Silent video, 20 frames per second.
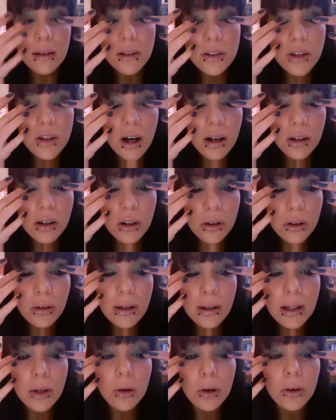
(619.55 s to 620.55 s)
darker
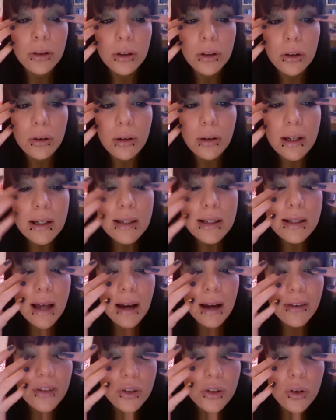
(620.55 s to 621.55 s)
green on the crease,
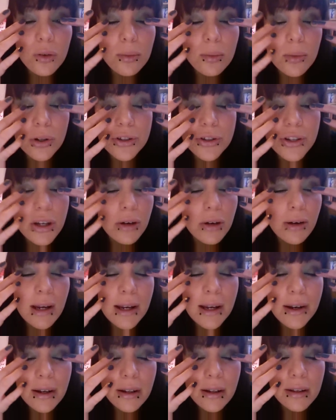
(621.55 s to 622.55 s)
and a sort of mossy
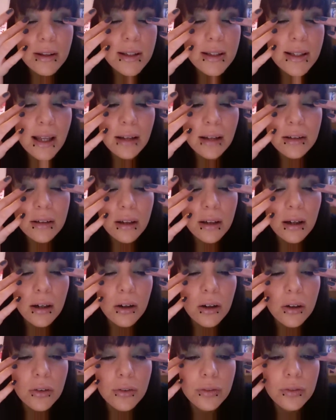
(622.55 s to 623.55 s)
green in the centre
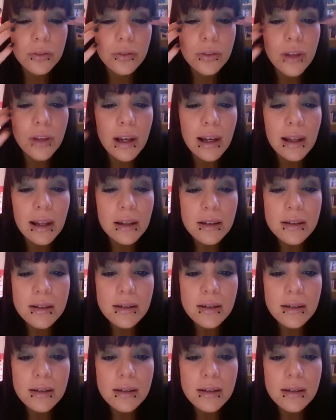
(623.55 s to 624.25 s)
of the lid.